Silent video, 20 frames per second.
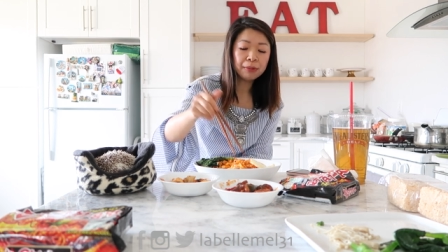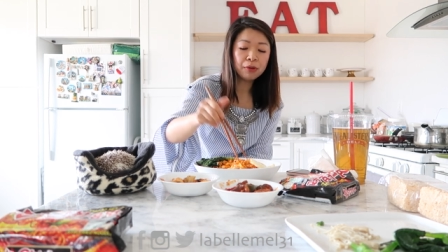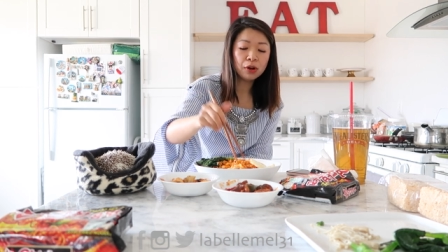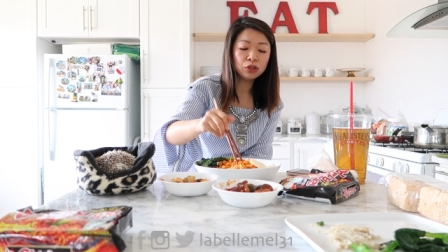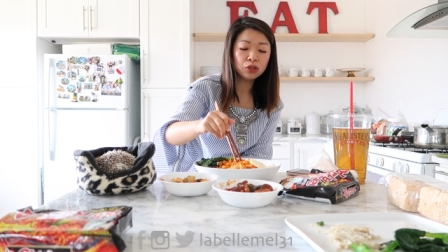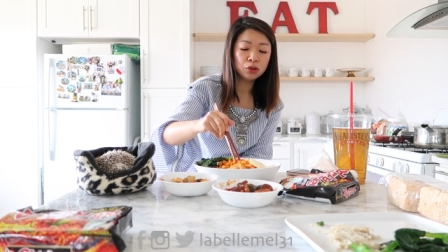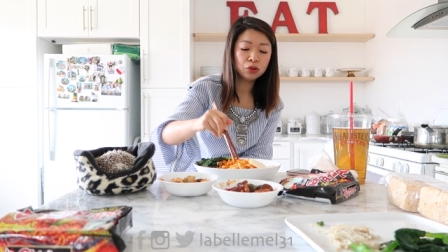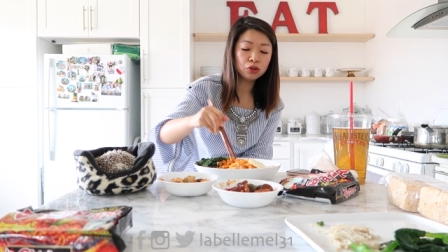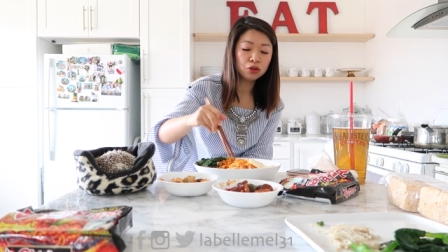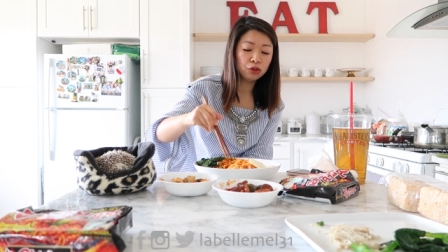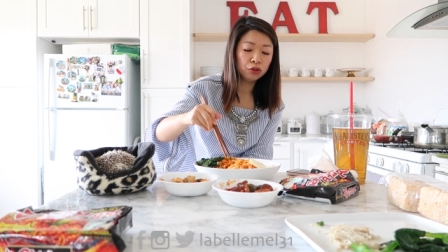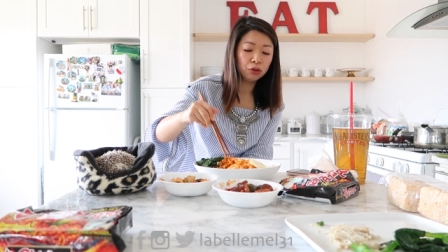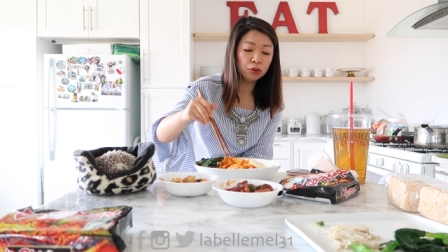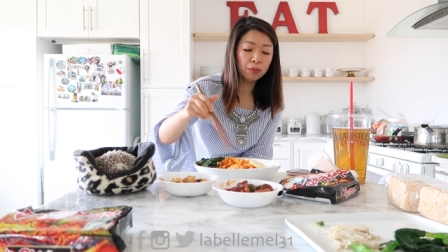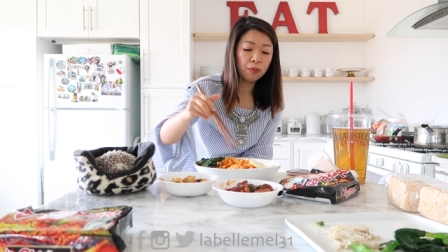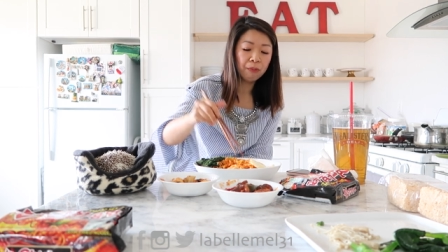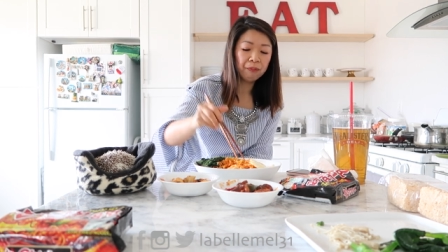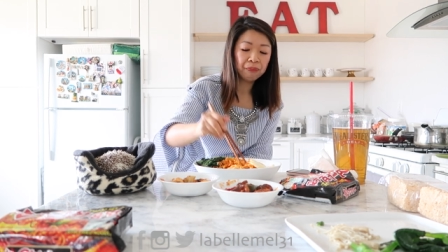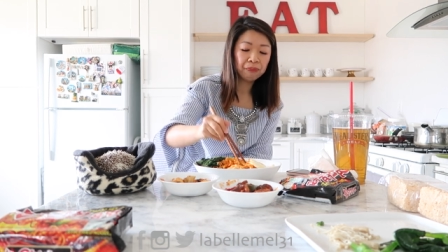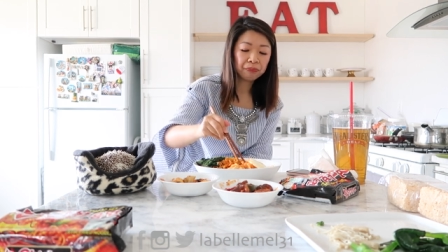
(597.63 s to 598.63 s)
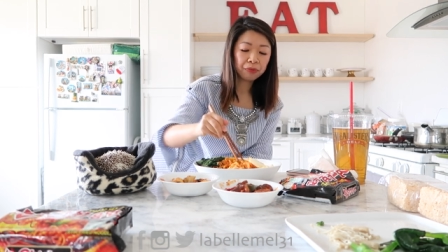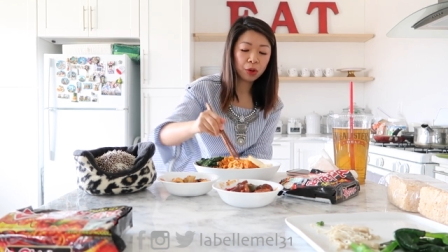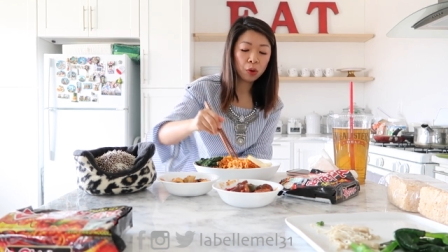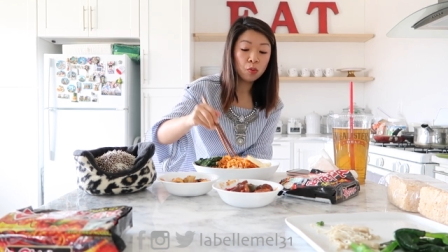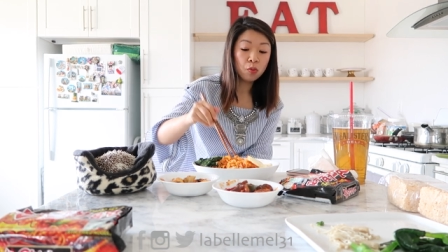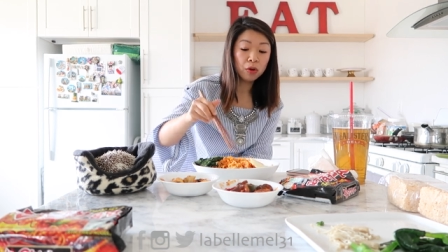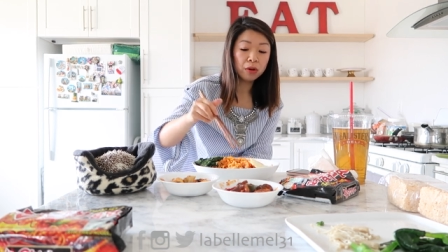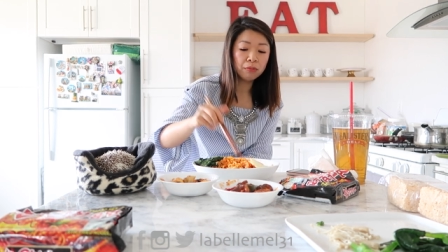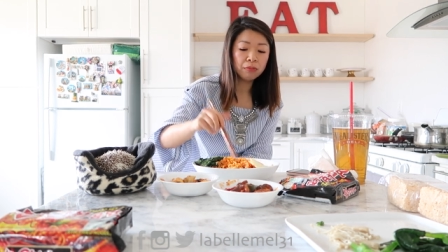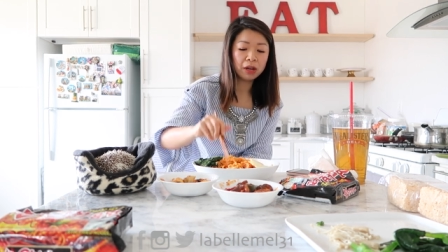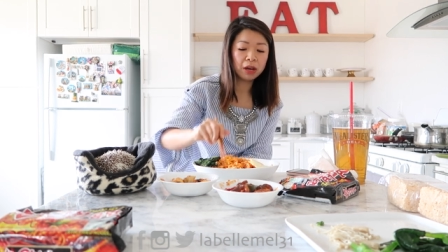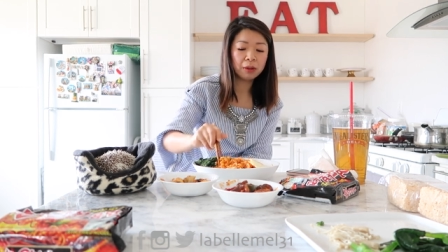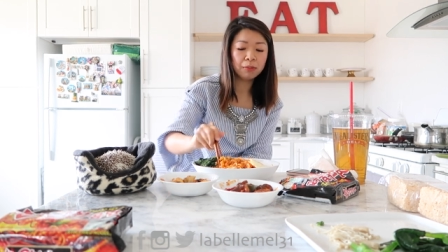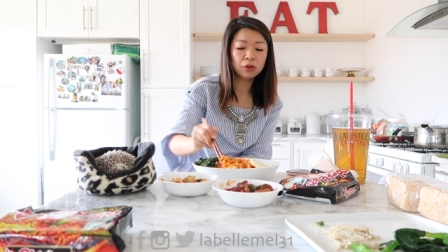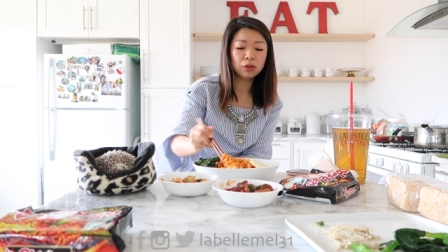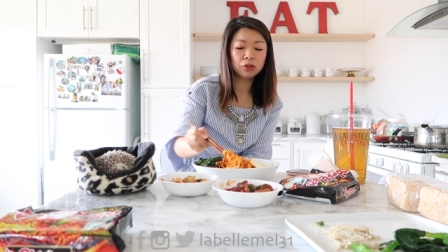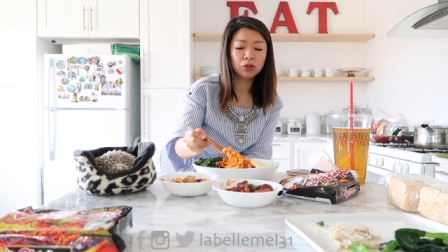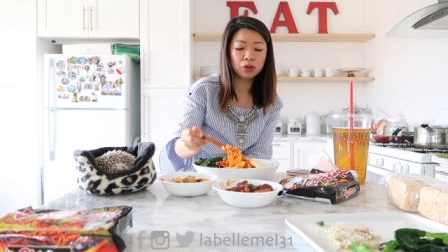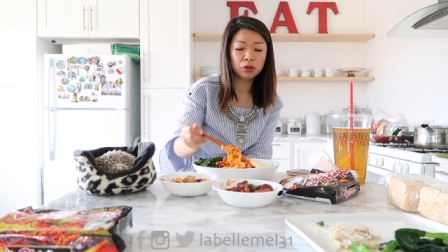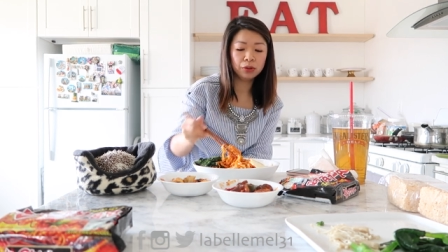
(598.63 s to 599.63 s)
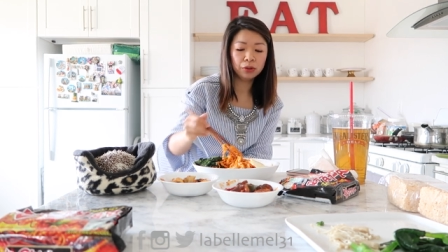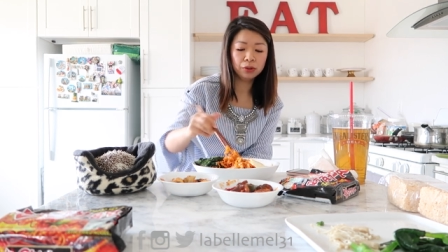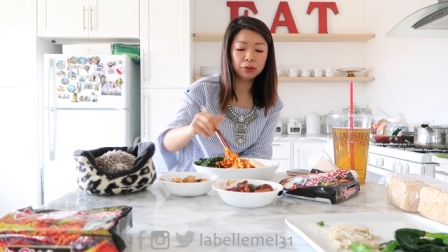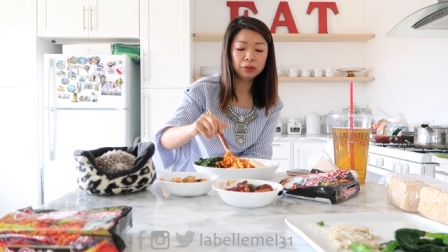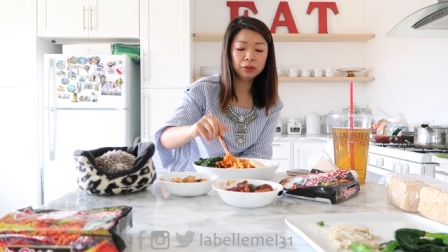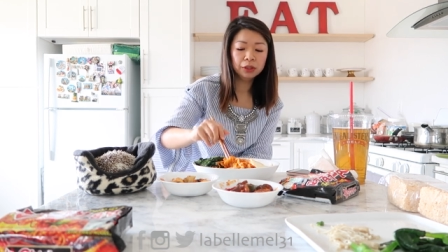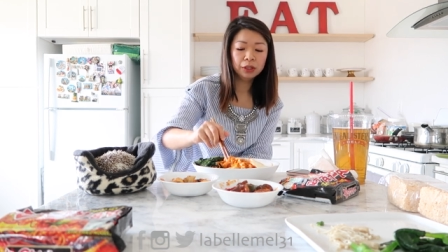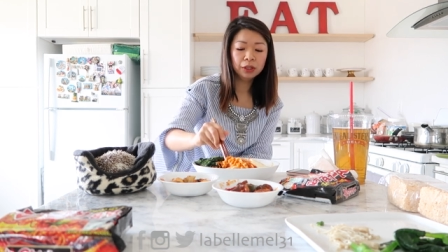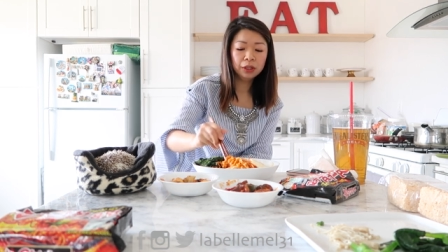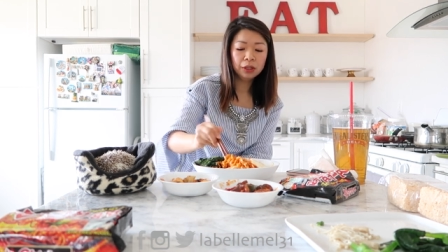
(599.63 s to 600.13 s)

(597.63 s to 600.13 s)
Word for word: people on YouTube wouldn't be able to